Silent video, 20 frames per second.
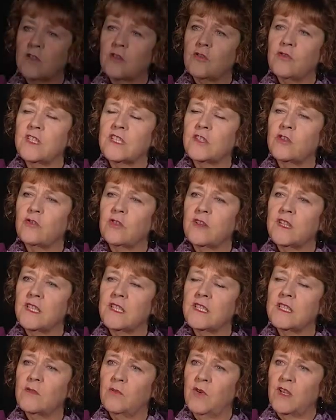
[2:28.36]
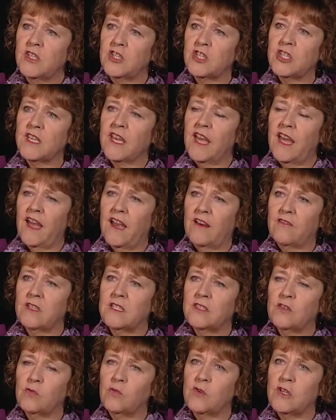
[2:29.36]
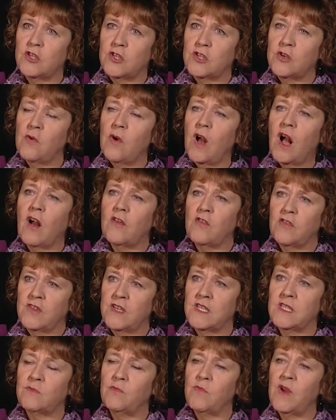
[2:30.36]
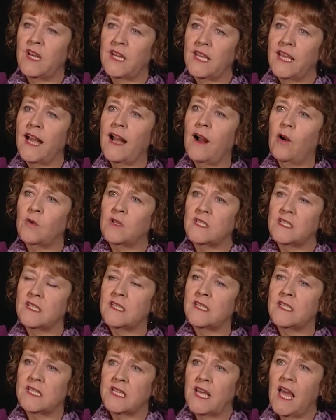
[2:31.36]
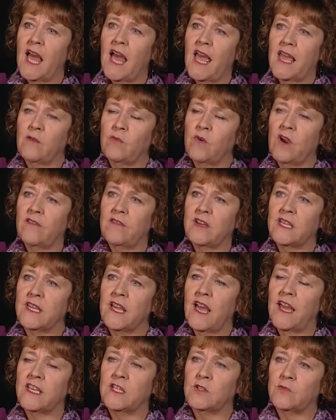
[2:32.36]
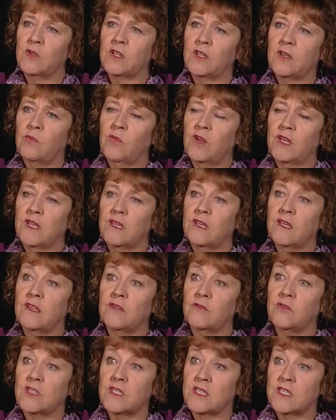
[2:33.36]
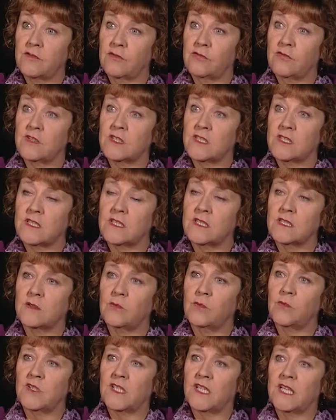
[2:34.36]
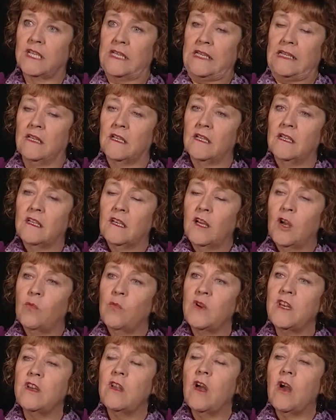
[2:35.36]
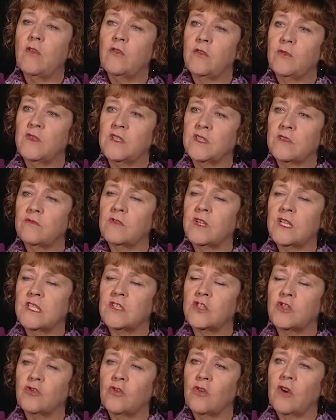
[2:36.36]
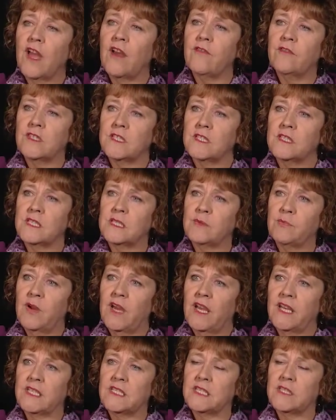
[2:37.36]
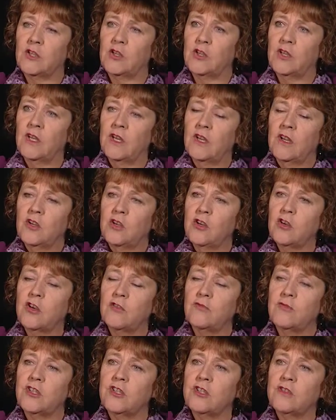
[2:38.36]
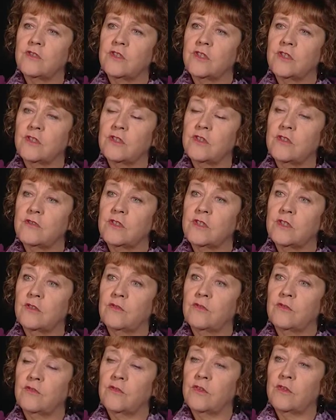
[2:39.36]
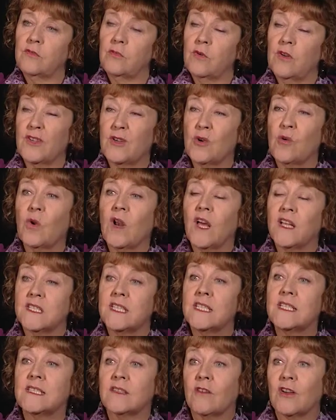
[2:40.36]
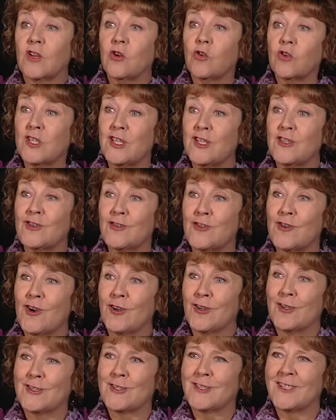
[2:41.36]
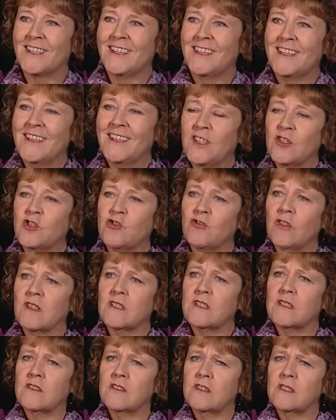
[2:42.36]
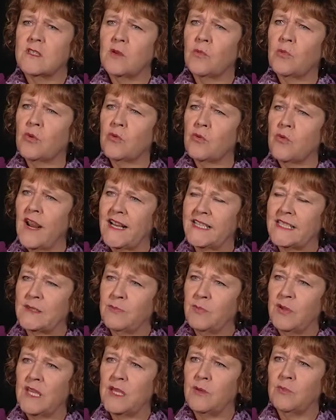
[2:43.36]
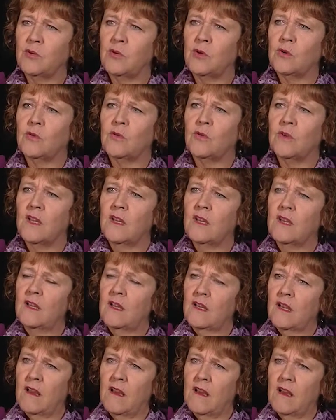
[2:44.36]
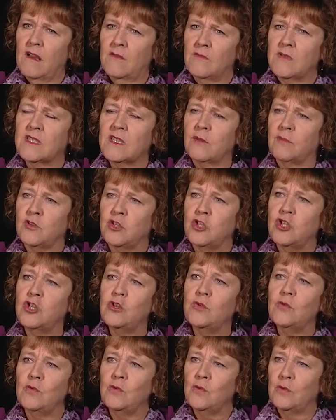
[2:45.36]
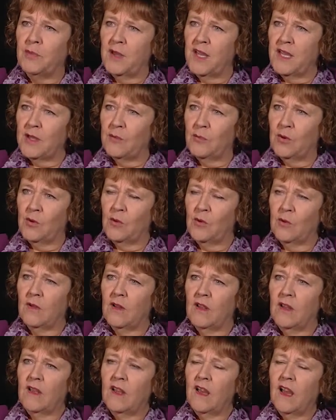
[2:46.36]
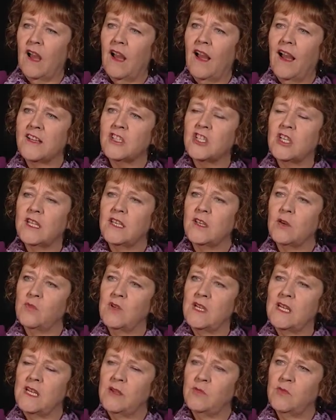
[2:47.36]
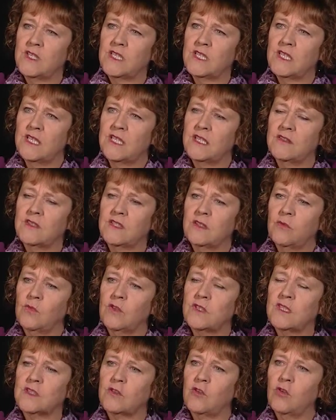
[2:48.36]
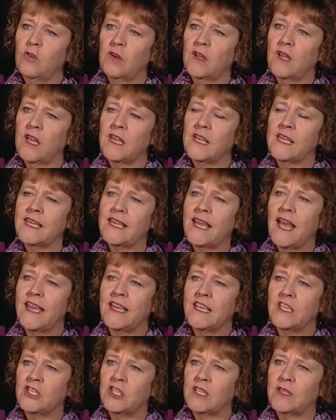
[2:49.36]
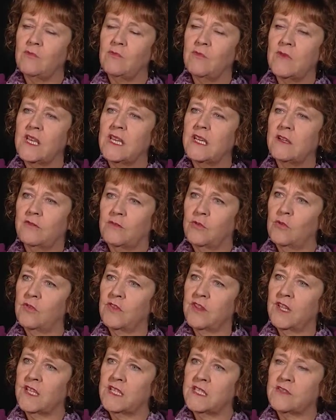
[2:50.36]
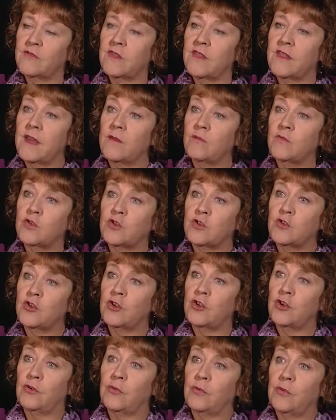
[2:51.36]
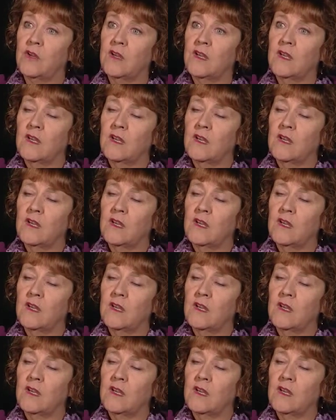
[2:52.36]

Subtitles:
The critical thing in dementia care is that we do have these many hours in a day where engagement can make a huge difference to somebody. And we know from there's a really strong evidence base that you can reduce the use of what they call antipsychotic drugs, drugs that suppress people, subdue people, actually can be limited if someone's got engaging, meaningful things for them to do.